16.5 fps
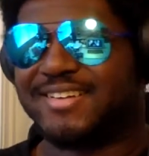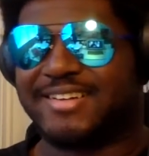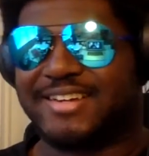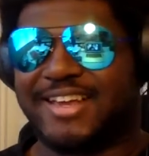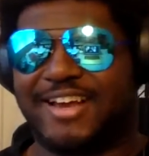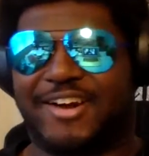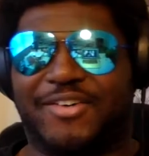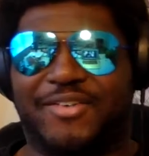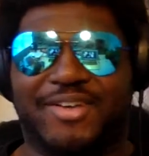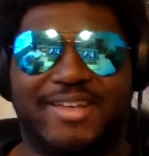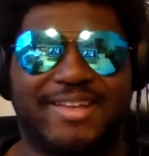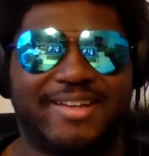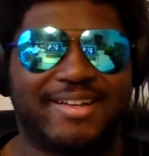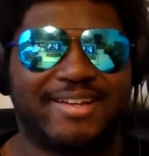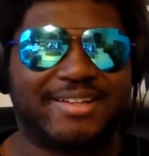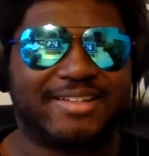Now,
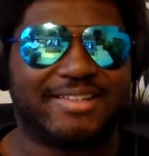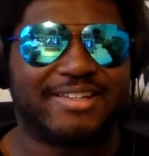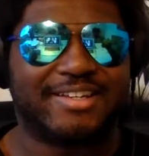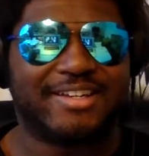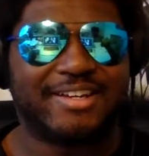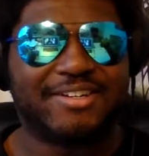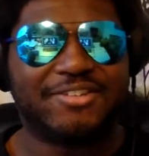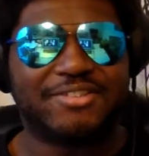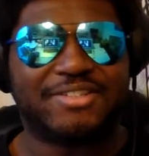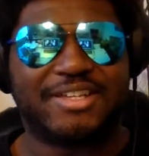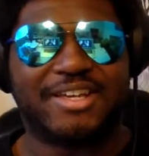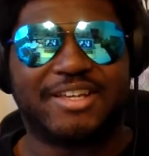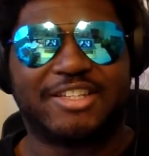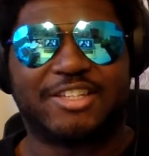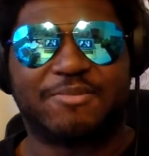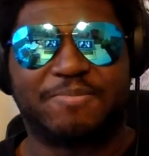the good news
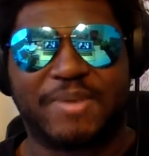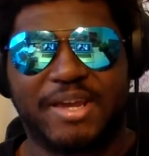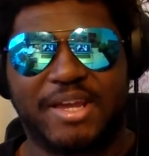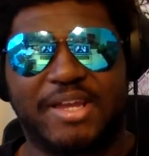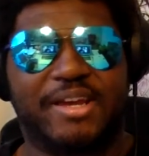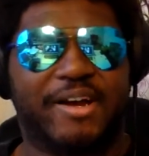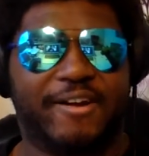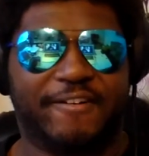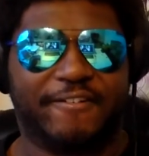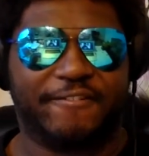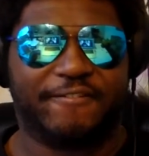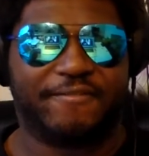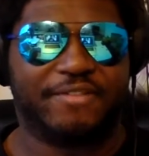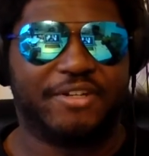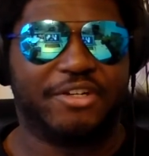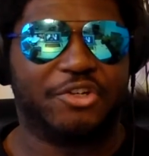is, speaking
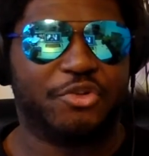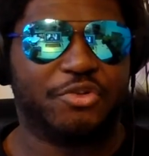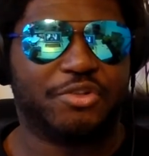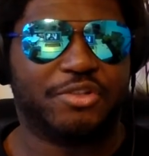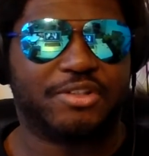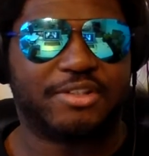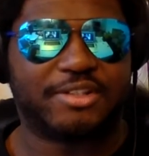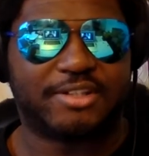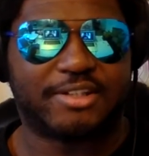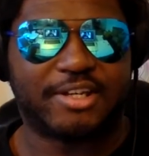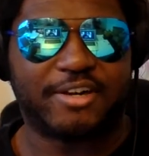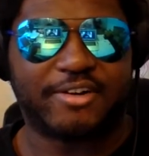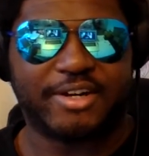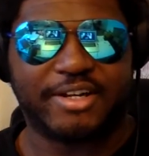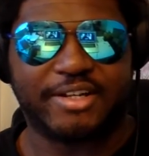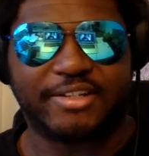of the new
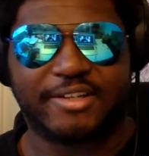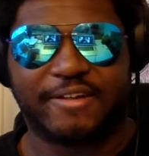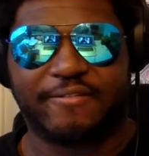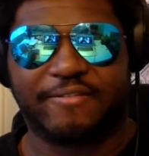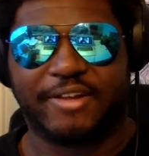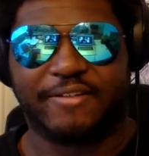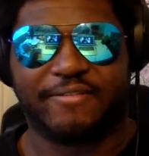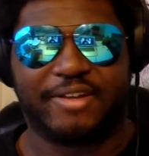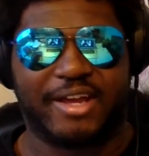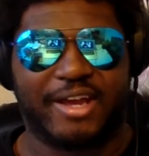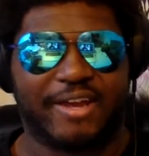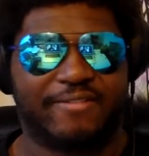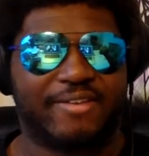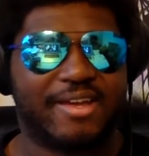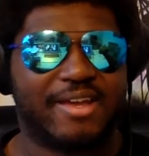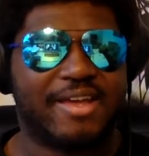series of Love
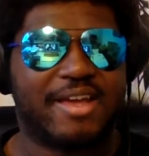Live,